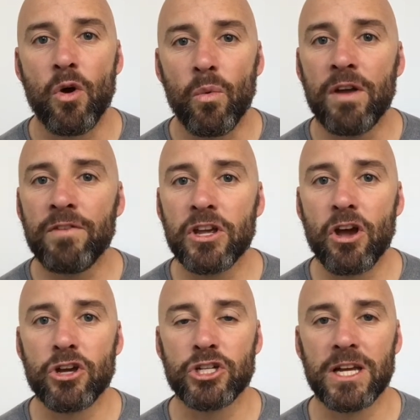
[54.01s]
we've
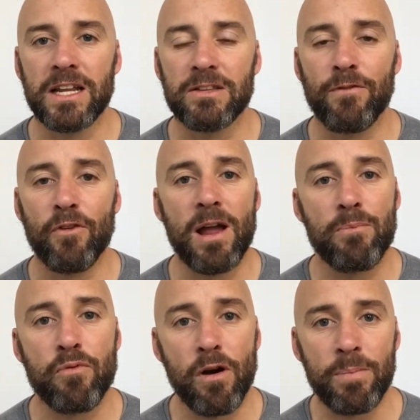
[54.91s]
negotiated for
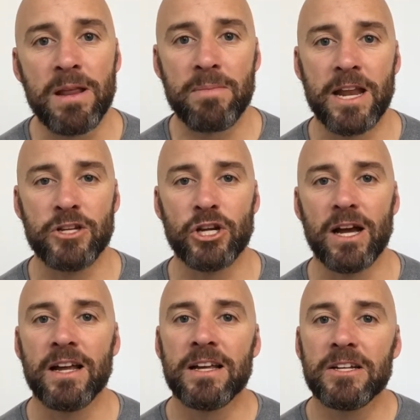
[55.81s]
our property
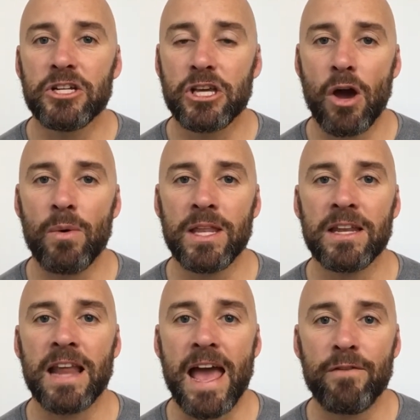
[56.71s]
manager to go in
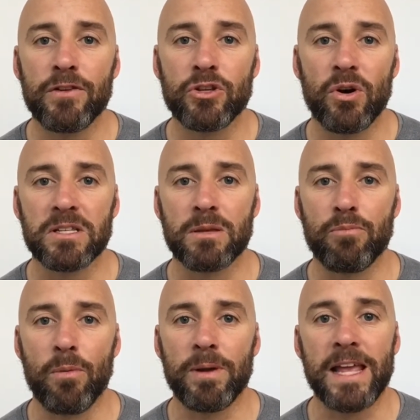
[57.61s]
and advertise the
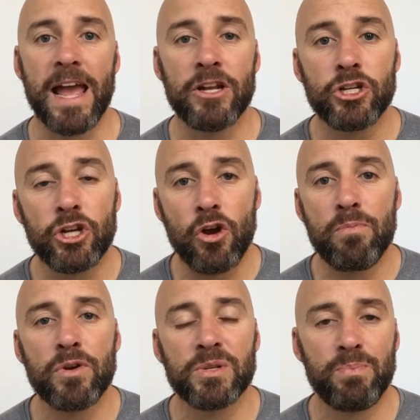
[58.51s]
property and show
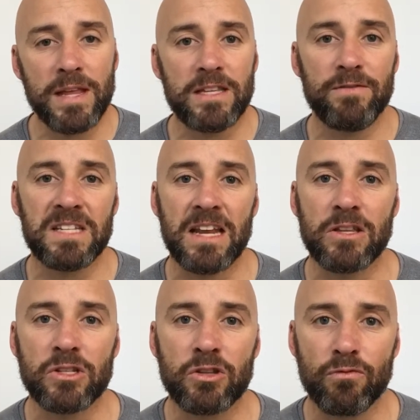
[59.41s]
prospective
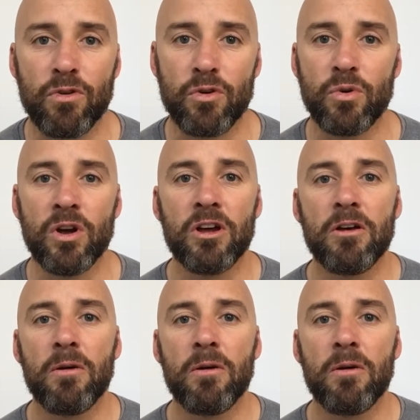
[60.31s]
tenants through